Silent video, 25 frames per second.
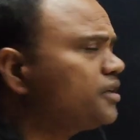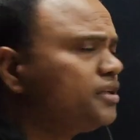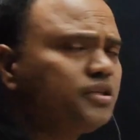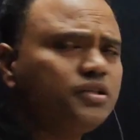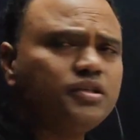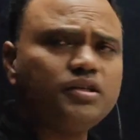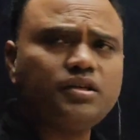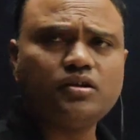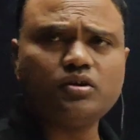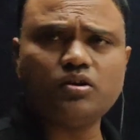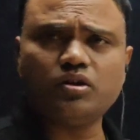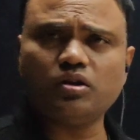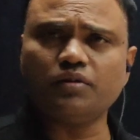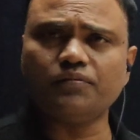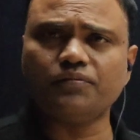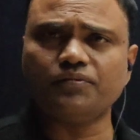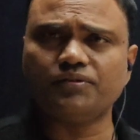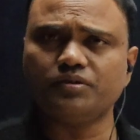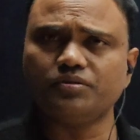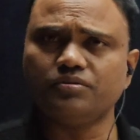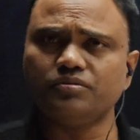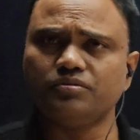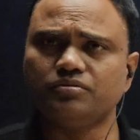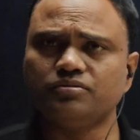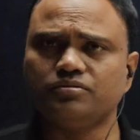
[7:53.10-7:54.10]
Clear, all
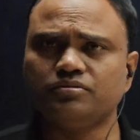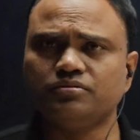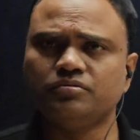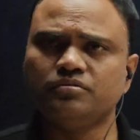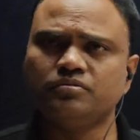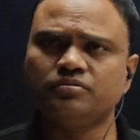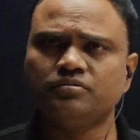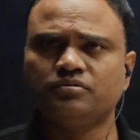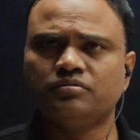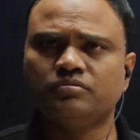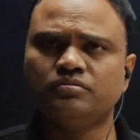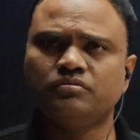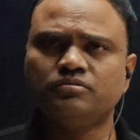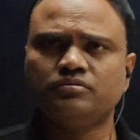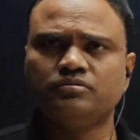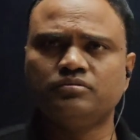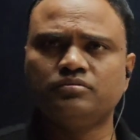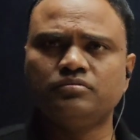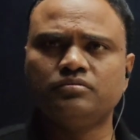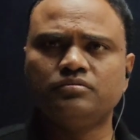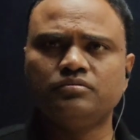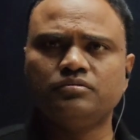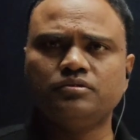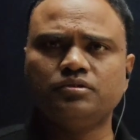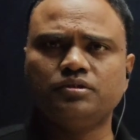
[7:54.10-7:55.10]
of you?
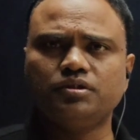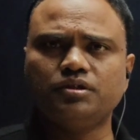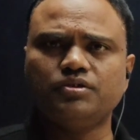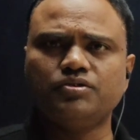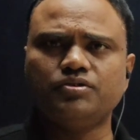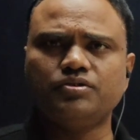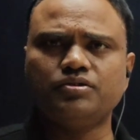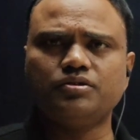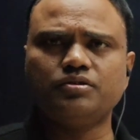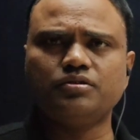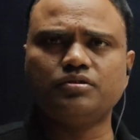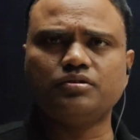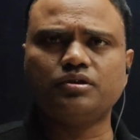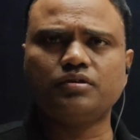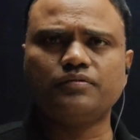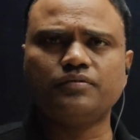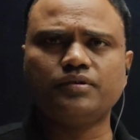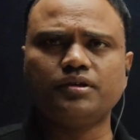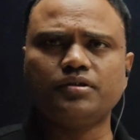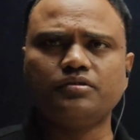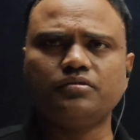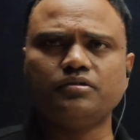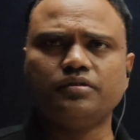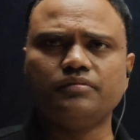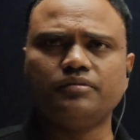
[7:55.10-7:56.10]
Is it okay
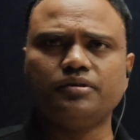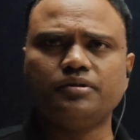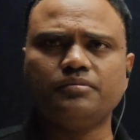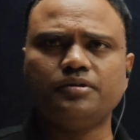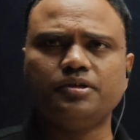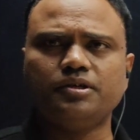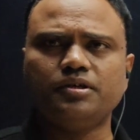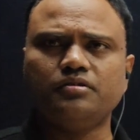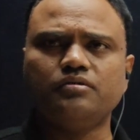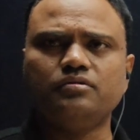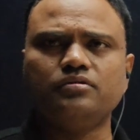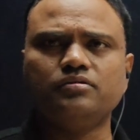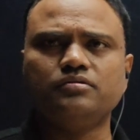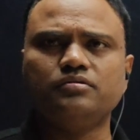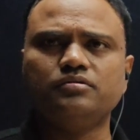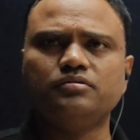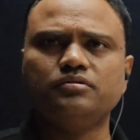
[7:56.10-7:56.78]
for you, everybody?